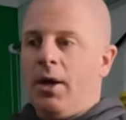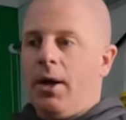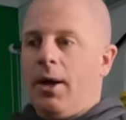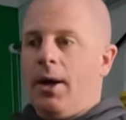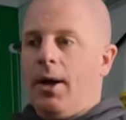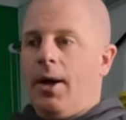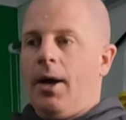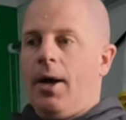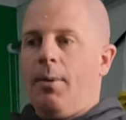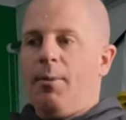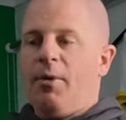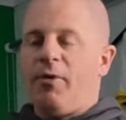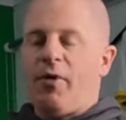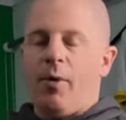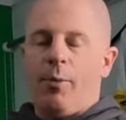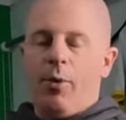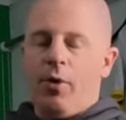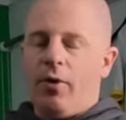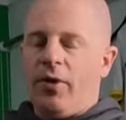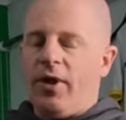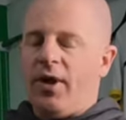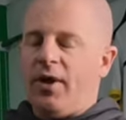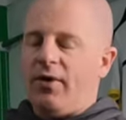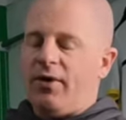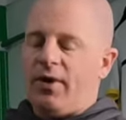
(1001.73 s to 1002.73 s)
If I
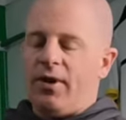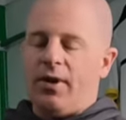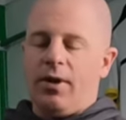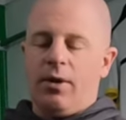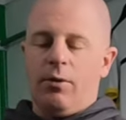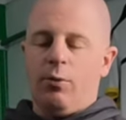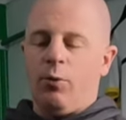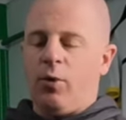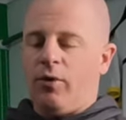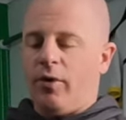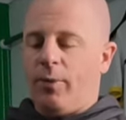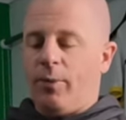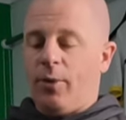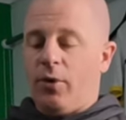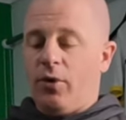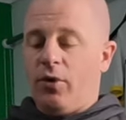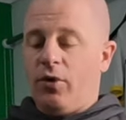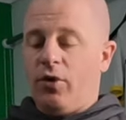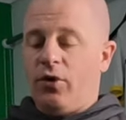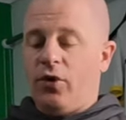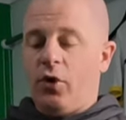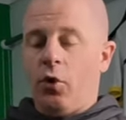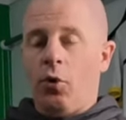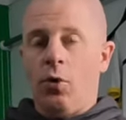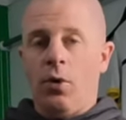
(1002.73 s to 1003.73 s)
put these in with a
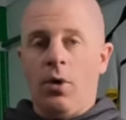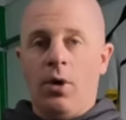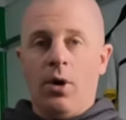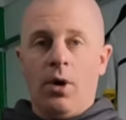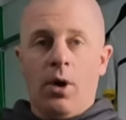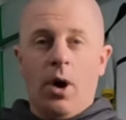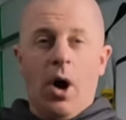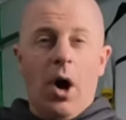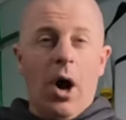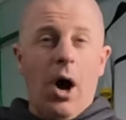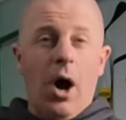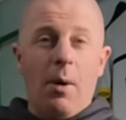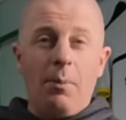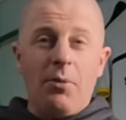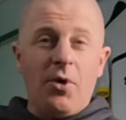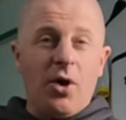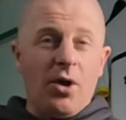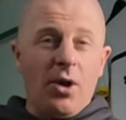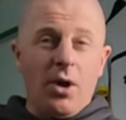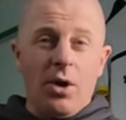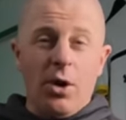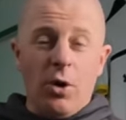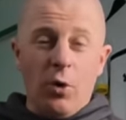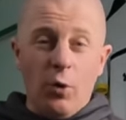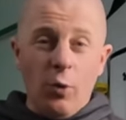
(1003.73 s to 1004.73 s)
bundle, I'm
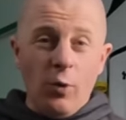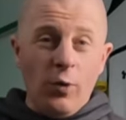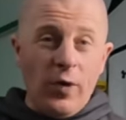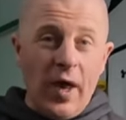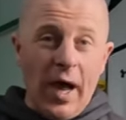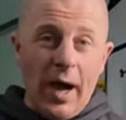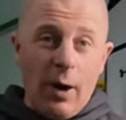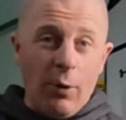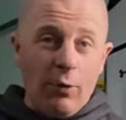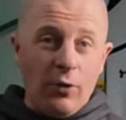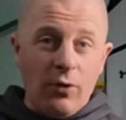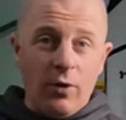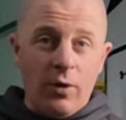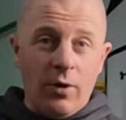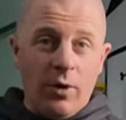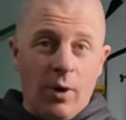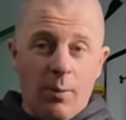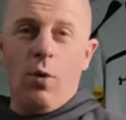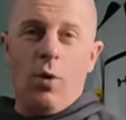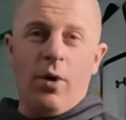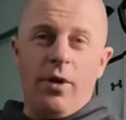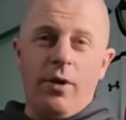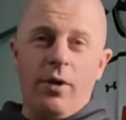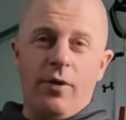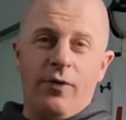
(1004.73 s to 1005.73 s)
going to lose out.
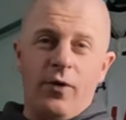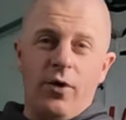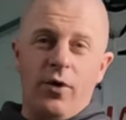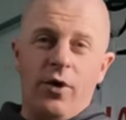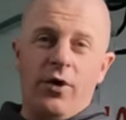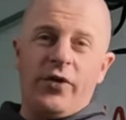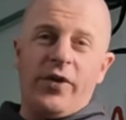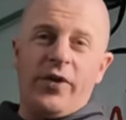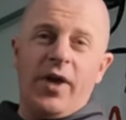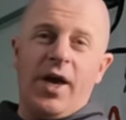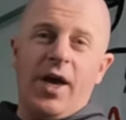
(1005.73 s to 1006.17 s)
One of the first